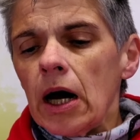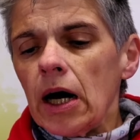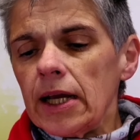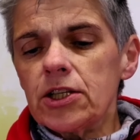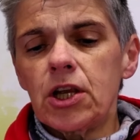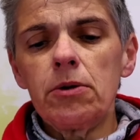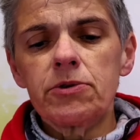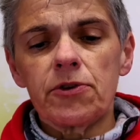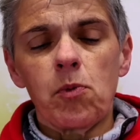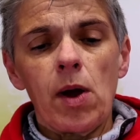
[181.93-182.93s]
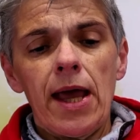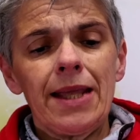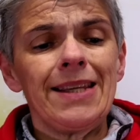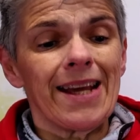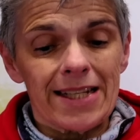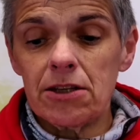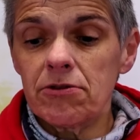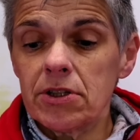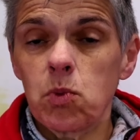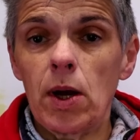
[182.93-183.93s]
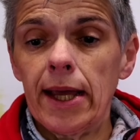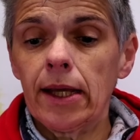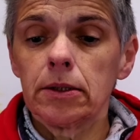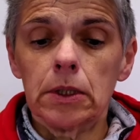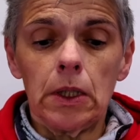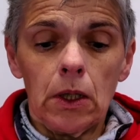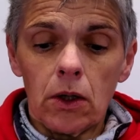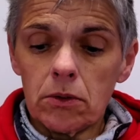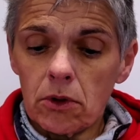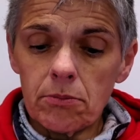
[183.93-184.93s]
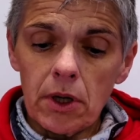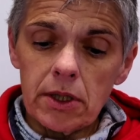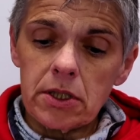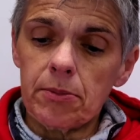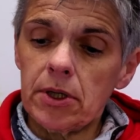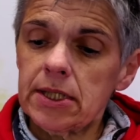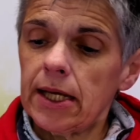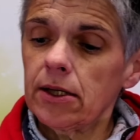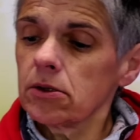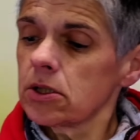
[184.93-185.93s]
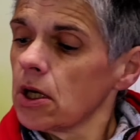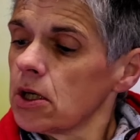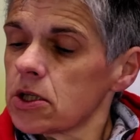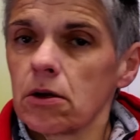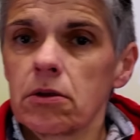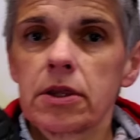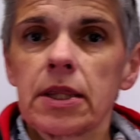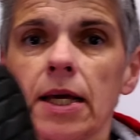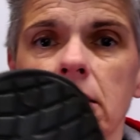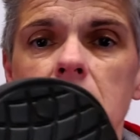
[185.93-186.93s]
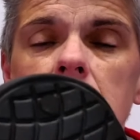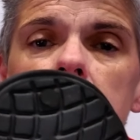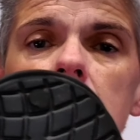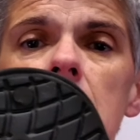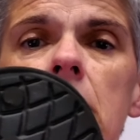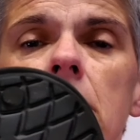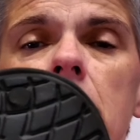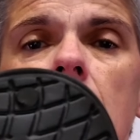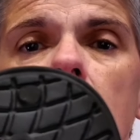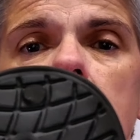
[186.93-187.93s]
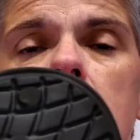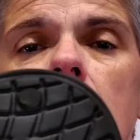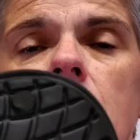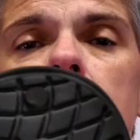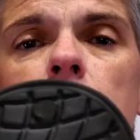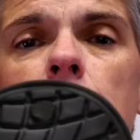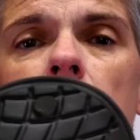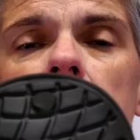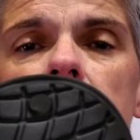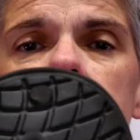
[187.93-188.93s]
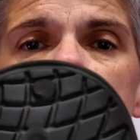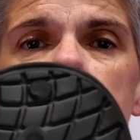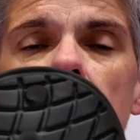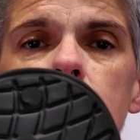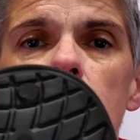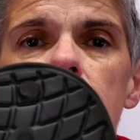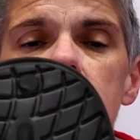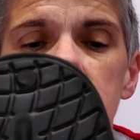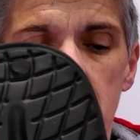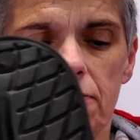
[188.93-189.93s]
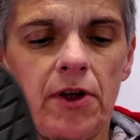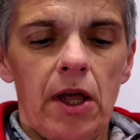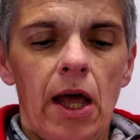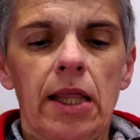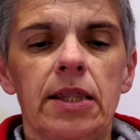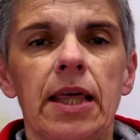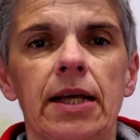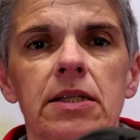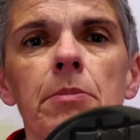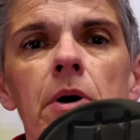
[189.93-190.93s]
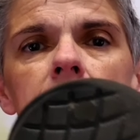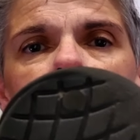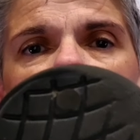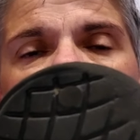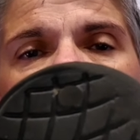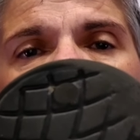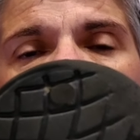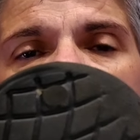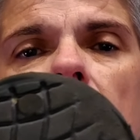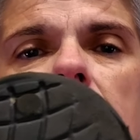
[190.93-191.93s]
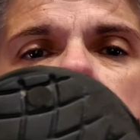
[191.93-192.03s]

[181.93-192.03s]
In terms of wear, yes, there is wear on my sandals. So that's the untouched pair that I've just grabbed off the shelf, and that's so you can